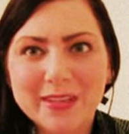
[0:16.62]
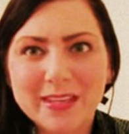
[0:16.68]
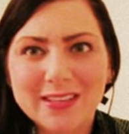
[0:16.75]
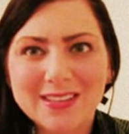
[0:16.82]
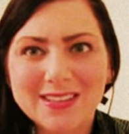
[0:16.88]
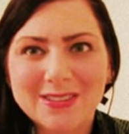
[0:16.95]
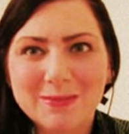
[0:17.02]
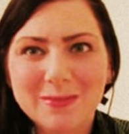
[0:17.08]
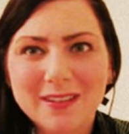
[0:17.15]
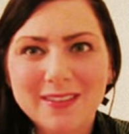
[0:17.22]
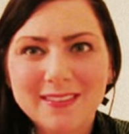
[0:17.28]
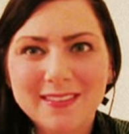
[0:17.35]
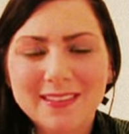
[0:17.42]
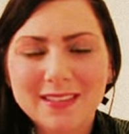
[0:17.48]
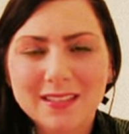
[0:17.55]
And
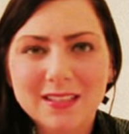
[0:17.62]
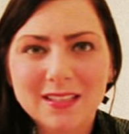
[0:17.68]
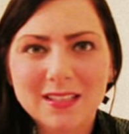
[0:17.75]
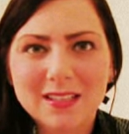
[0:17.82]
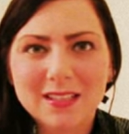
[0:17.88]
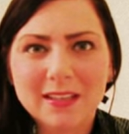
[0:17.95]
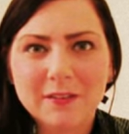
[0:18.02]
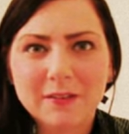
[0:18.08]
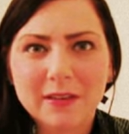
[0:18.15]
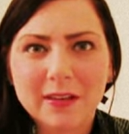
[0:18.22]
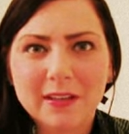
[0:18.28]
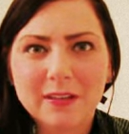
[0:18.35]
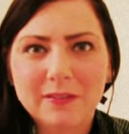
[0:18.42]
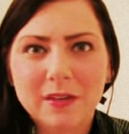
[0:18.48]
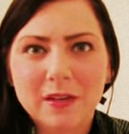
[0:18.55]
basically I've
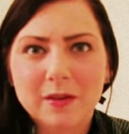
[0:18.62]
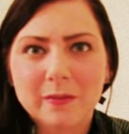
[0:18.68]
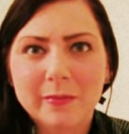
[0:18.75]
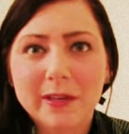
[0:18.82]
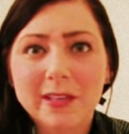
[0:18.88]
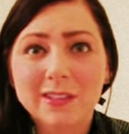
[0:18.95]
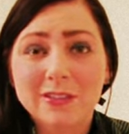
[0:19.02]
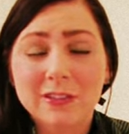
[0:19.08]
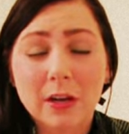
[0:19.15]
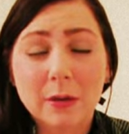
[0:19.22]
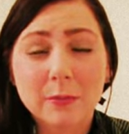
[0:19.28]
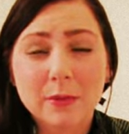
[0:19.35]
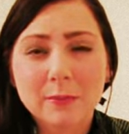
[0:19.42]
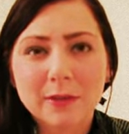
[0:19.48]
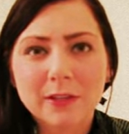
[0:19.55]
kind of cut my
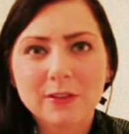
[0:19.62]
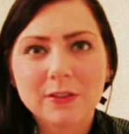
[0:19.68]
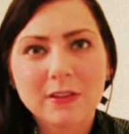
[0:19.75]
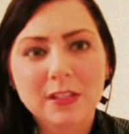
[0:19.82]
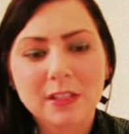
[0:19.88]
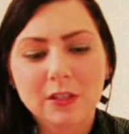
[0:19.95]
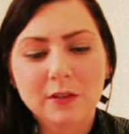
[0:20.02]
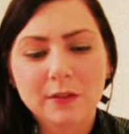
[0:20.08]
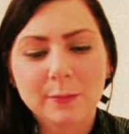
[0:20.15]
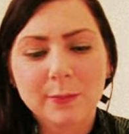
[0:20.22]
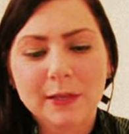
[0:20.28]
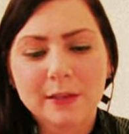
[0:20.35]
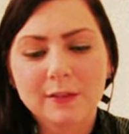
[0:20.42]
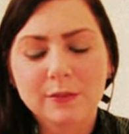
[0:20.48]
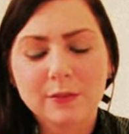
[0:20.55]
shopping budget here the
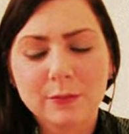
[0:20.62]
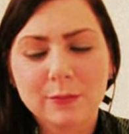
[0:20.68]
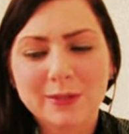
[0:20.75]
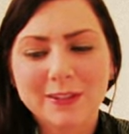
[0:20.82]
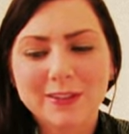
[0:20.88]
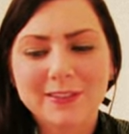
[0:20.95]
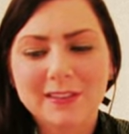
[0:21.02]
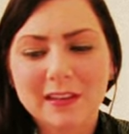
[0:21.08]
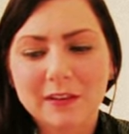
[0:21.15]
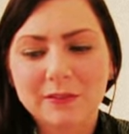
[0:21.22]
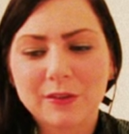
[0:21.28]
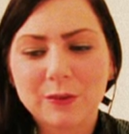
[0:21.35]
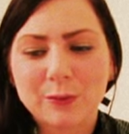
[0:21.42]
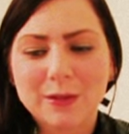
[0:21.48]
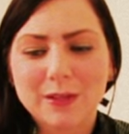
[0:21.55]
past few months
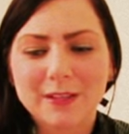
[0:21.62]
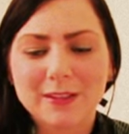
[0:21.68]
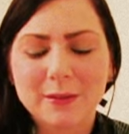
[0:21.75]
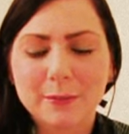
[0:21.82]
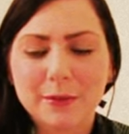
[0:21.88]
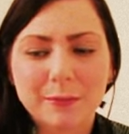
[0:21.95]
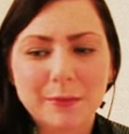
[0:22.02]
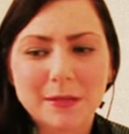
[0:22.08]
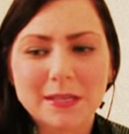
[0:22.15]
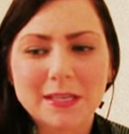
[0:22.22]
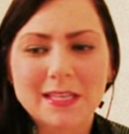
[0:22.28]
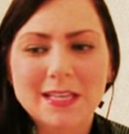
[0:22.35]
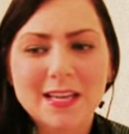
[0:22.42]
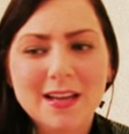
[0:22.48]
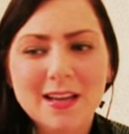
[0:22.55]
after we got the puppy.